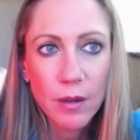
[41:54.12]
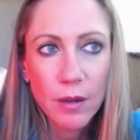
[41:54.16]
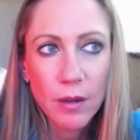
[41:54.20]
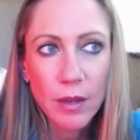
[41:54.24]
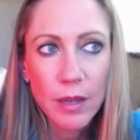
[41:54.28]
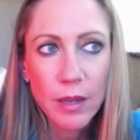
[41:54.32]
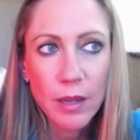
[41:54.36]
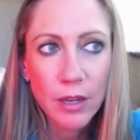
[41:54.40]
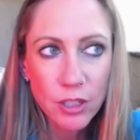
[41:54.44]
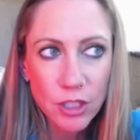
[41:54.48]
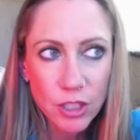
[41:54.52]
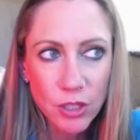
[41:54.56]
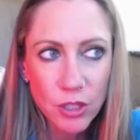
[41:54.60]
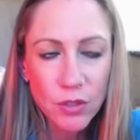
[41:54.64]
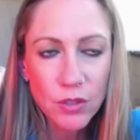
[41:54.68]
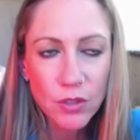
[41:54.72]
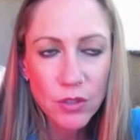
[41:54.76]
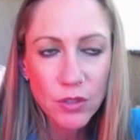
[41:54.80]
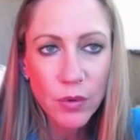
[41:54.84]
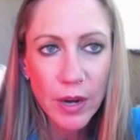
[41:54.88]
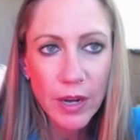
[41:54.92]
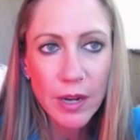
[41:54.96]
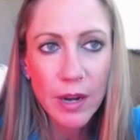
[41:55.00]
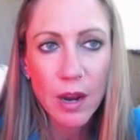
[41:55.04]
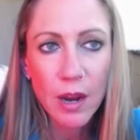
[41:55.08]
issues
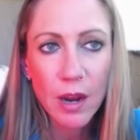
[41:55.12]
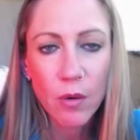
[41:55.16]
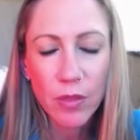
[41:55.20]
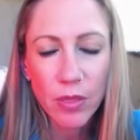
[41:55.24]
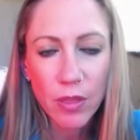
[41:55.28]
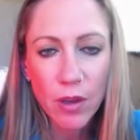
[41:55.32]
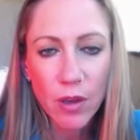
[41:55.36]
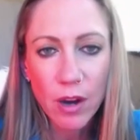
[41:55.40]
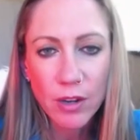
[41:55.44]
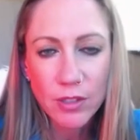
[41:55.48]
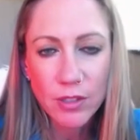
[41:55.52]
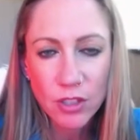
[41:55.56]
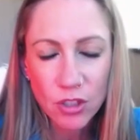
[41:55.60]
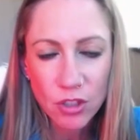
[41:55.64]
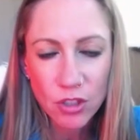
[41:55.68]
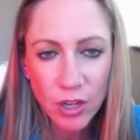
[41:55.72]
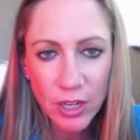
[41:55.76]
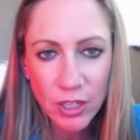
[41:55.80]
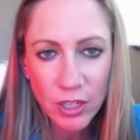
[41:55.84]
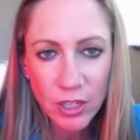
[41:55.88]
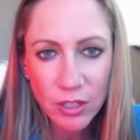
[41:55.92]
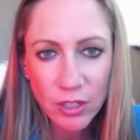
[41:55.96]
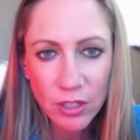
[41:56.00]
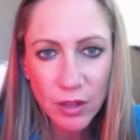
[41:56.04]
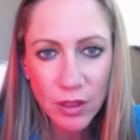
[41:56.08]
right now with
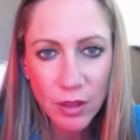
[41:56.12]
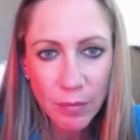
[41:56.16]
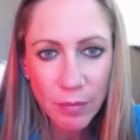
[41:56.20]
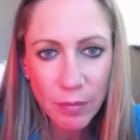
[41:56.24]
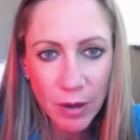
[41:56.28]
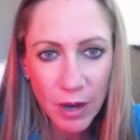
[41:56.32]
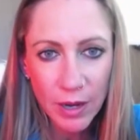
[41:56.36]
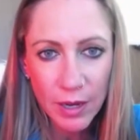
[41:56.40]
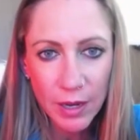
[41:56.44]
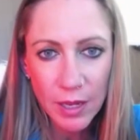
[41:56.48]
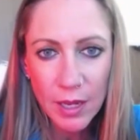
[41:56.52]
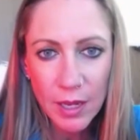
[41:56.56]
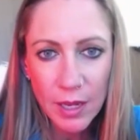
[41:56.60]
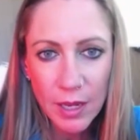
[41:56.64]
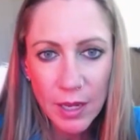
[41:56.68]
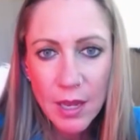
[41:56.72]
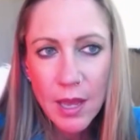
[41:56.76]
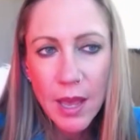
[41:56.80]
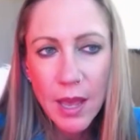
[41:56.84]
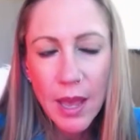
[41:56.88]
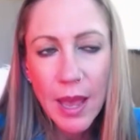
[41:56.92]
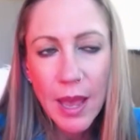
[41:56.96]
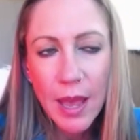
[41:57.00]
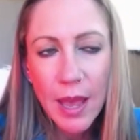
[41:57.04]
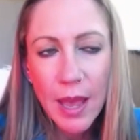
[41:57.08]
oxygenation in the body.
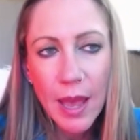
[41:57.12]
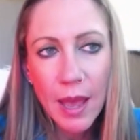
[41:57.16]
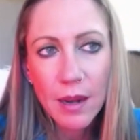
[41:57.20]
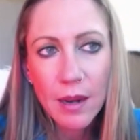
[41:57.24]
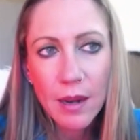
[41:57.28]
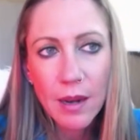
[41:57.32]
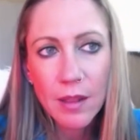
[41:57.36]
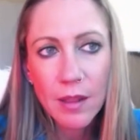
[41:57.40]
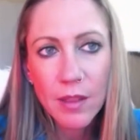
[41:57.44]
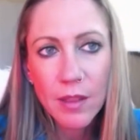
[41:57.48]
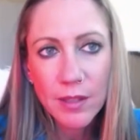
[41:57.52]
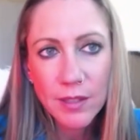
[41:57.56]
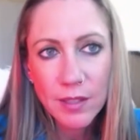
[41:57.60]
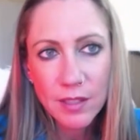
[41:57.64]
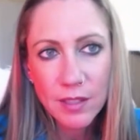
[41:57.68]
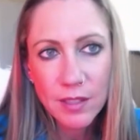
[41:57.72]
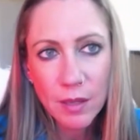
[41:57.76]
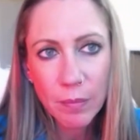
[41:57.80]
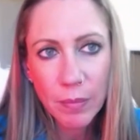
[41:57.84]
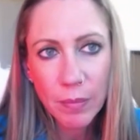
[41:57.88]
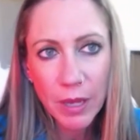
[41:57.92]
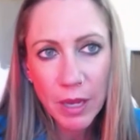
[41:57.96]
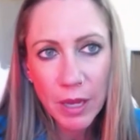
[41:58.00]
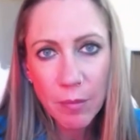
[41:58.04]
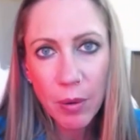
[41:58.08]
And this is
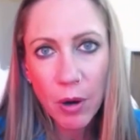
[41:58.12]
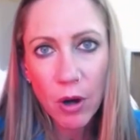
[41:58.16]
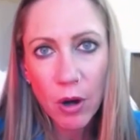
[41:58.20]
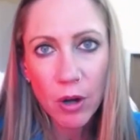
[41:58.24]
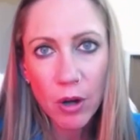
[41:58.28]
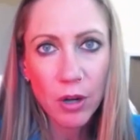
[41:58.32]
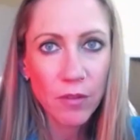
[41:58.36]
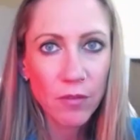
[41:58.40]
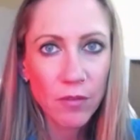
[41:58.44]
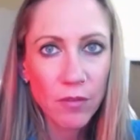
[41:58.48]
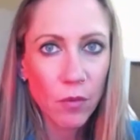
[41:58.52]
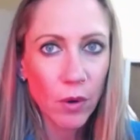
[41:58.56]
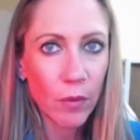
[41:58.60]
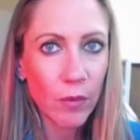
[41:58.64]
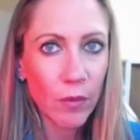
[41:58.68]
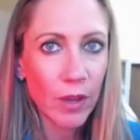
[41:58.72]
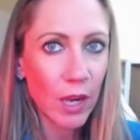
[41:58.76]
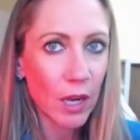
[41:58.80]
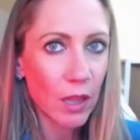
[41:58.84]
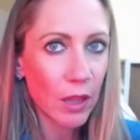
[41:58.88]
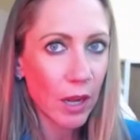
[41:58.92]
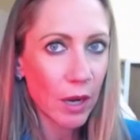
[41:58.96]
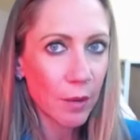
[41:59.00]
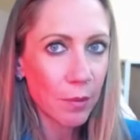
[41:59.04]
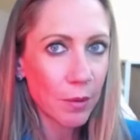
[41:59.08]
a big part of why we
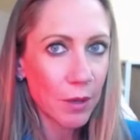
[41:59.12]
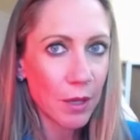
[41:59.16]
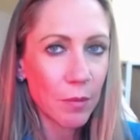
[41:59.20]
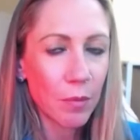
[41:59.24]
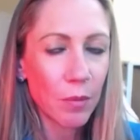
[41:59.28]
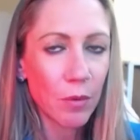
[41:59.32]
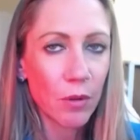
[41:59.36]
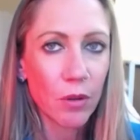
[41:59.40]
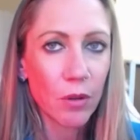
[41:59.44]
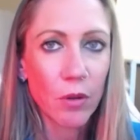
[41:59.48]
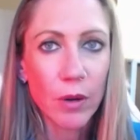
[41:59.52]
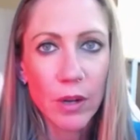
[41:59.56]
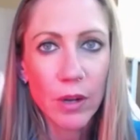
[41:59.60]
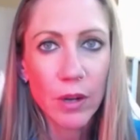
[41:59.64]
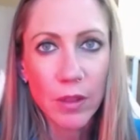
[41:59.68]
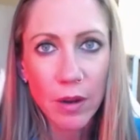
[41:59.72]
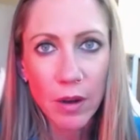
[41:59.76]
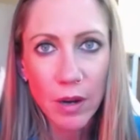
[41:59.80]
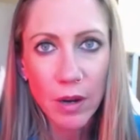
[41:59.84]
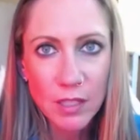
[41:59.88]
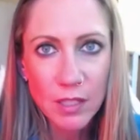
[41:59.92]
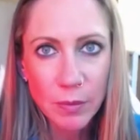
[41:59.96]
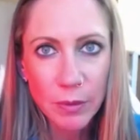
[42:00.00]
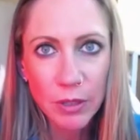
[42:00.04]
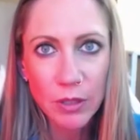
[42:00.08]
got a lot of people going to the
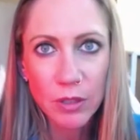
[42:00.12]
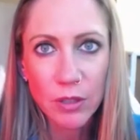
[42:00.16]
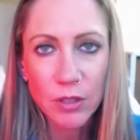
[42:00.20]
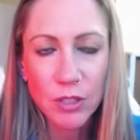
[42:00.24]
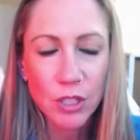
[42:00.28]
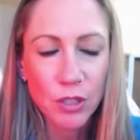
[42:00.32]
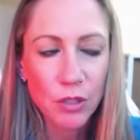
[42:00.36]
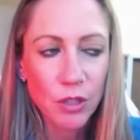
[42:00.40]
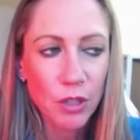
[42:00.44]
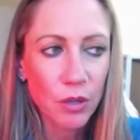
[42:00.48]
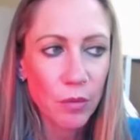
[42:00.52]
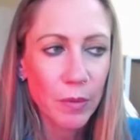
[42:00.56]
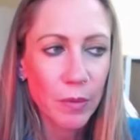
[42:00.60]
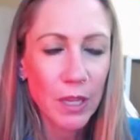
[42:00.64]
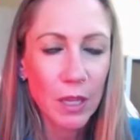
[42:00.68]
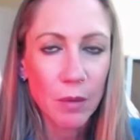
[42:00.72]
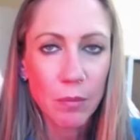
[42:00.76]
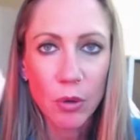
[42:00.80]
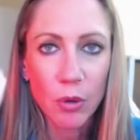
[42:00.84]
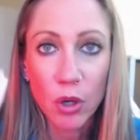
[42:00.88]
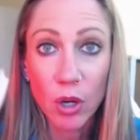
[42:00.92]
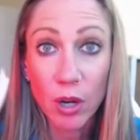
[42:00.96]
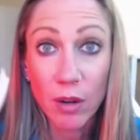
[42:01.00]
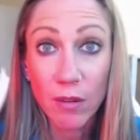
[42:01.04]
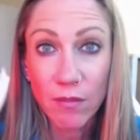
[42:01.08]
hospitals and they're being
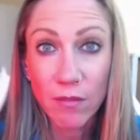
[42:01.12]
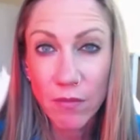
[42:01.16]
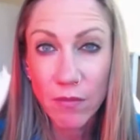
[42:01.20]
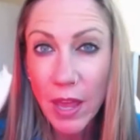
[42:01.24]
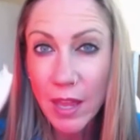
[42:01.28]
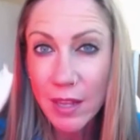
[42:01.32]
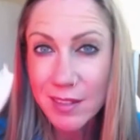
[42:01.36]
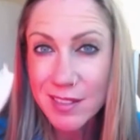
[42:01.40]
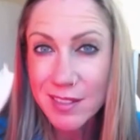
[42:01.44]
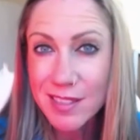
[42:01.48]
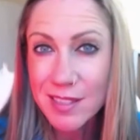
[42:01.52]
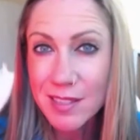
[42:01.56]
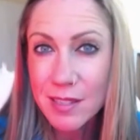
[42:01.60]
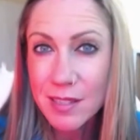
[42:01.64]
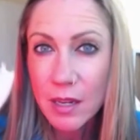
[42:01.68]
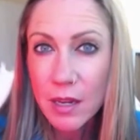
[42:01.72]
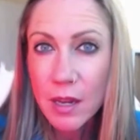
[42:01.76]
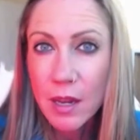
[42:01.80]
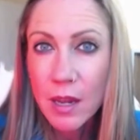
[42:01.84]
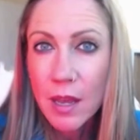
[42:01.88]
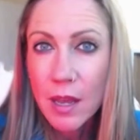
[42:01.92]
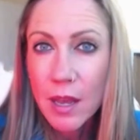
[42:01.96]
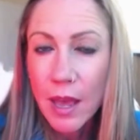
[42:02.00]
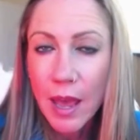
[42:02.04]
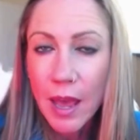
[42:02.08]
put on vents
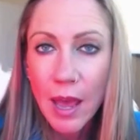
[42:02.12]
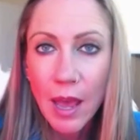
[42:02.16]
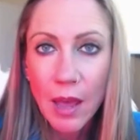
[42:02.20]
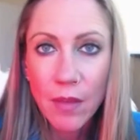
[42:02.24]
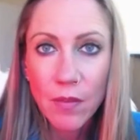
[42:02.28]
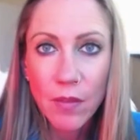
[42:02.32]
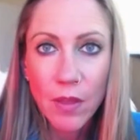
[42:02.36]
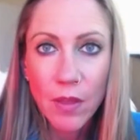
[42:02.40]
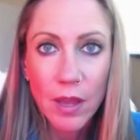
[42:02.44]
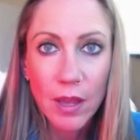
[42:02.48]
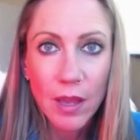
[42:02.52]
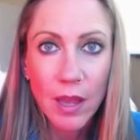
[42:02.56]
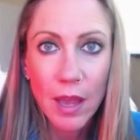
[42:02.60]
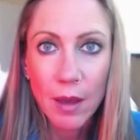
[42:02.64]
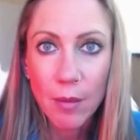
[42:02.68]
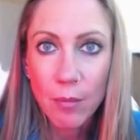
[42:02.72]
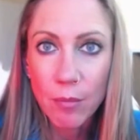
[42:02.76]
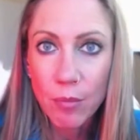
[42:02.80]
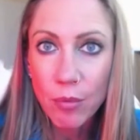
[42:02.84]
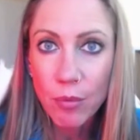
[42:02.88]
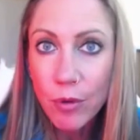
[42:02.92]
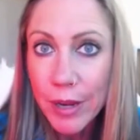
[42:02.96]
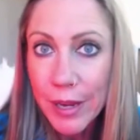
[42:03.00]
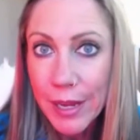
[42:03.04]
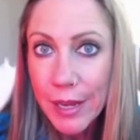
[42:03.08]
and they can't
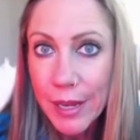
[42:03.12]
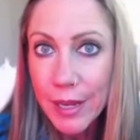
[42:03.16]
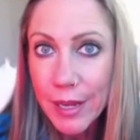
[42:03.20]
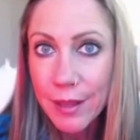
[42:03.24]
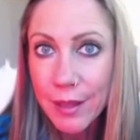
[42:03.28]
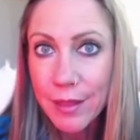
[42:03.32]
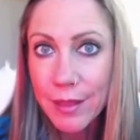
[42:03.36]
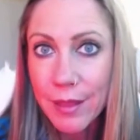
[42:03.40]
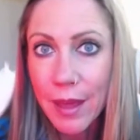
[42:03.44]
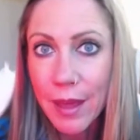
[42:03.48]
breathe,